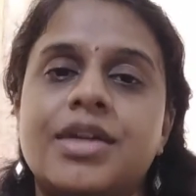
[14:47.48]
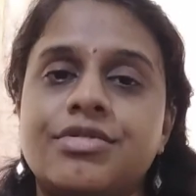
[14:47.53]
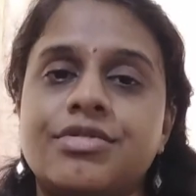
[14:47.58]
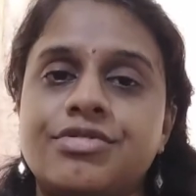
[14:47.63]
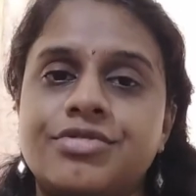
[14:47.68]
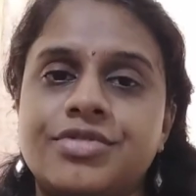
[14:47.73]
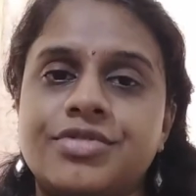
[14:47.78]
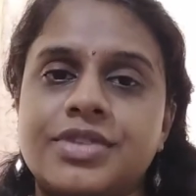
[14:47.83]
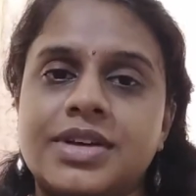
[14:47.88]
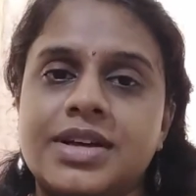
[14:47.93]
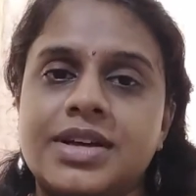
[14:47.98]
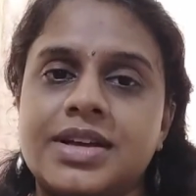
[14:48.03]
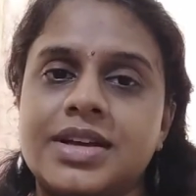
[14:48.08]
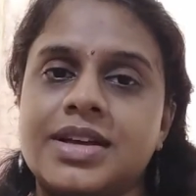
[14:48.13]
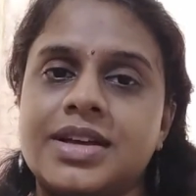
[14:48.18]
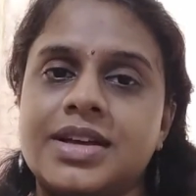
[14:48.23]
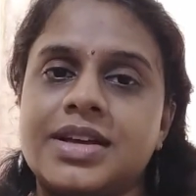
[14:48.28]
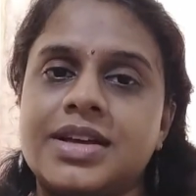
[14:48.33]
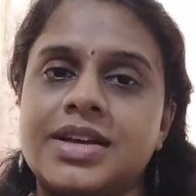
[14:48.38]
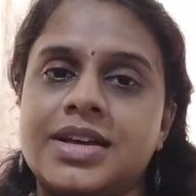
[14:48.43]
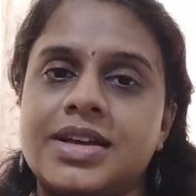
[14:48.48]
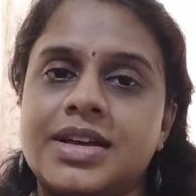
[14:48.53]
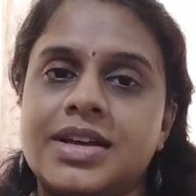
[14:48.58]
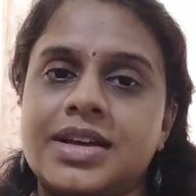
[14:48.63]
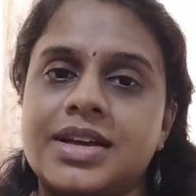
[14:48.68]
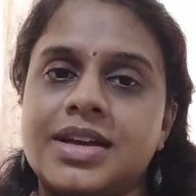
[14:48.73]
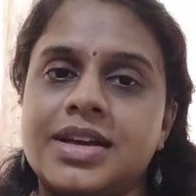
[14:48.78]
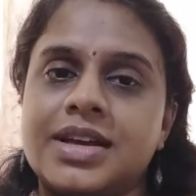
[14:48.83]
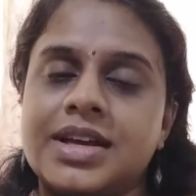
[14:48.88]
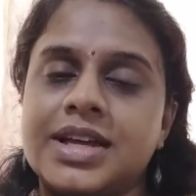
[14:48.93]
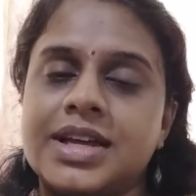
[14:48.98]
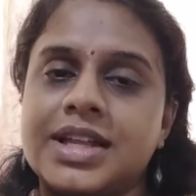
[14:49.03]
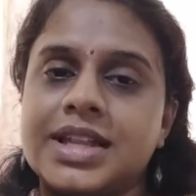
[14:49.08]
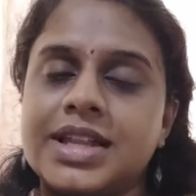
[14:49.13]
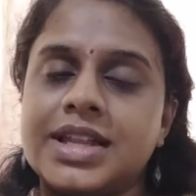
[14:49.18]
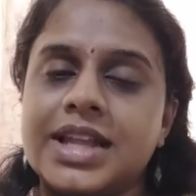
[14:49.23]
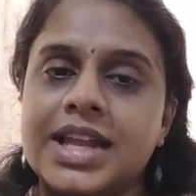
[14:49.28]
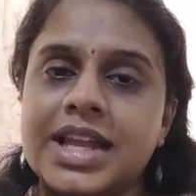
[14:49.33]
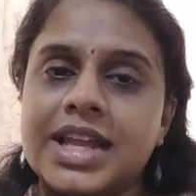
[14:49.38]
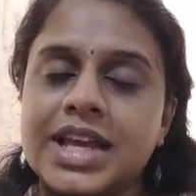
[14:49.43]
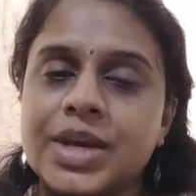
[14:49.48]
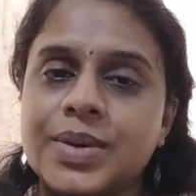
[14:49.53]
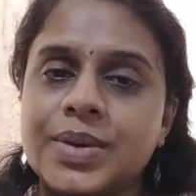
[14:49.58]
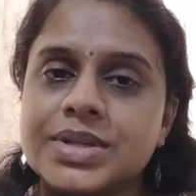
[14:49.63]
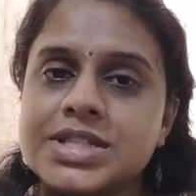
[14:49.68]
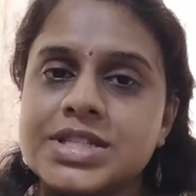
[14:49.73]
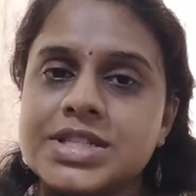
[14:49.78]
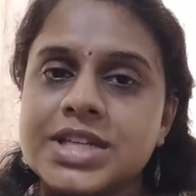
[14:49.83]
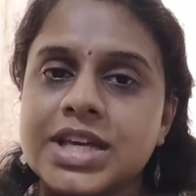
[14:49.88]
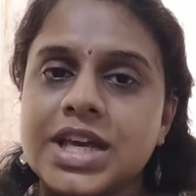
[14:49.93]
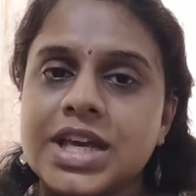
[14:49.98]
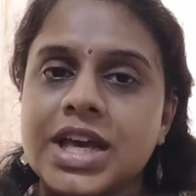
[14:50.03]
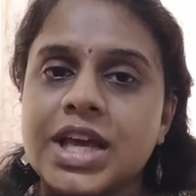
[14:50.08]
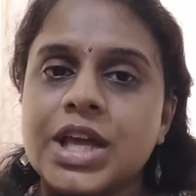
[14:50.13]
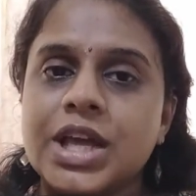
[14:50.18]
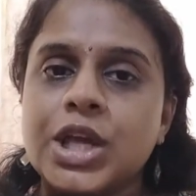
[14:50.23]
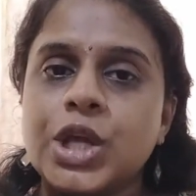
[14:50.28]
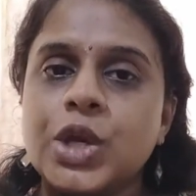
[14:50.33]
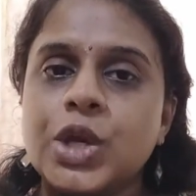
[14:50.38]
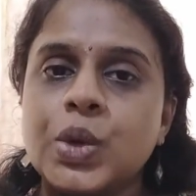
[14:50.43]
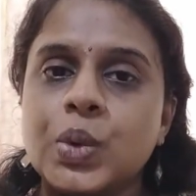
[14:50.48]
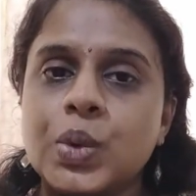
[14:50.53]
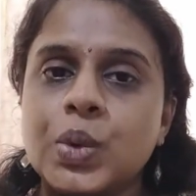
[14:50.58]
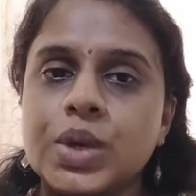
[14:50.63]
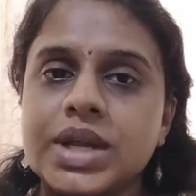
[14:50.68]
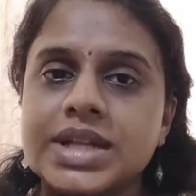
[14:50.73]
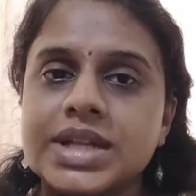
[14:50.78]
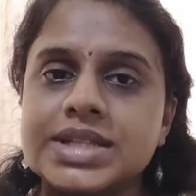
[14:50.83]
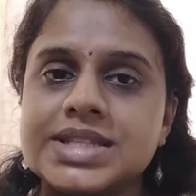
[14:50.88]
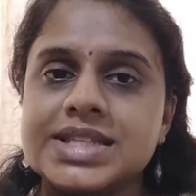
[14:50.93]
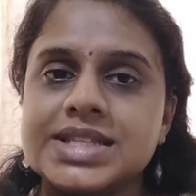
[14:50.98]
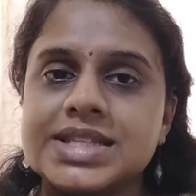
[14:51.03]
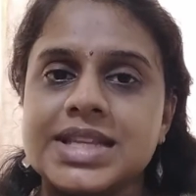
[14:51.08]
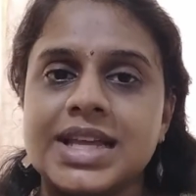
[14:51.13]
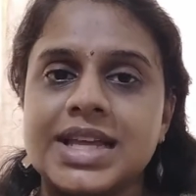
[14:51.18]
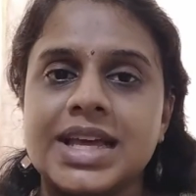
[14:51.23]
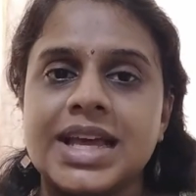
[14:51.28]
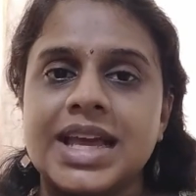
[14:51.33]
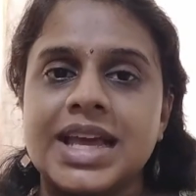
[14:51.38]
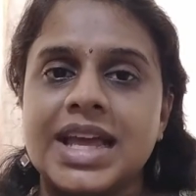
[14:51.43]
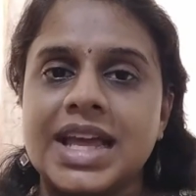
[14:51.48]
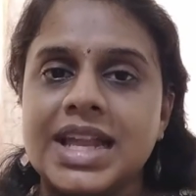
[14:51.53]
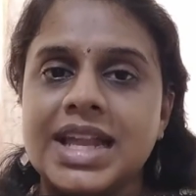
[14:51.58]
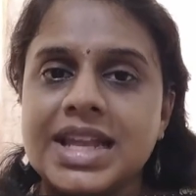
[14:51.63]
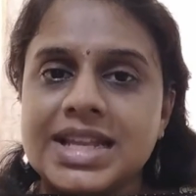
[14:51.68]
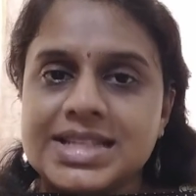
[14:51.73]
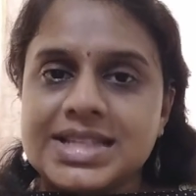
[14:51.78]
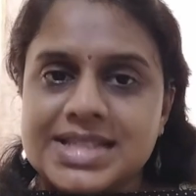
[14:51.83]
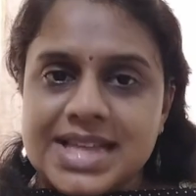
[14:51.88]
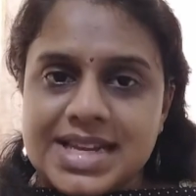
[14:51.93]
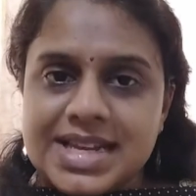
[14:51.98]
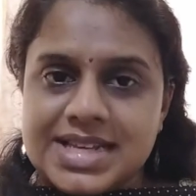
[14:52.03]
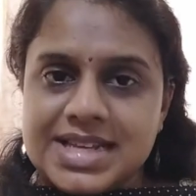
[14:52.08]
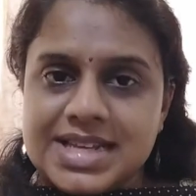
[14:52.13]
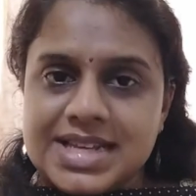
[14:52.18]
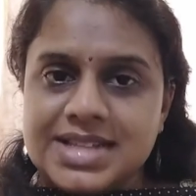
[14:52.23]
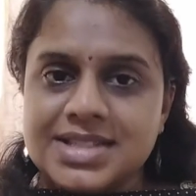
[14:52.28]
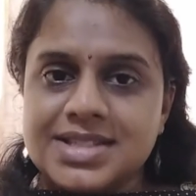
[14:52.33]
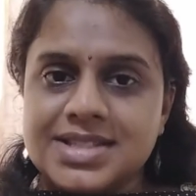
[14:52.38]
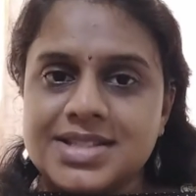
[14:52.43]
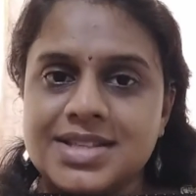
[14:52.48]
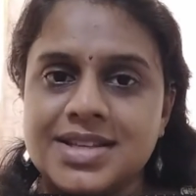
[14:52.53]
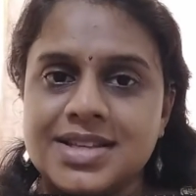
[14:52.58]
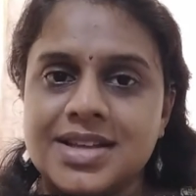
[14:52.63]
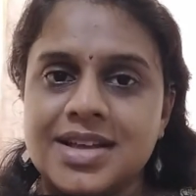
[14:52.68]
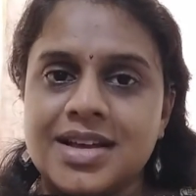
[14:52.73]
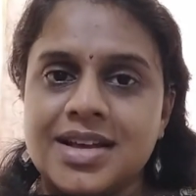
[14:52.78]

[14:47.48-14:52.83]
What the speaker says: If the linguistic units in a sentence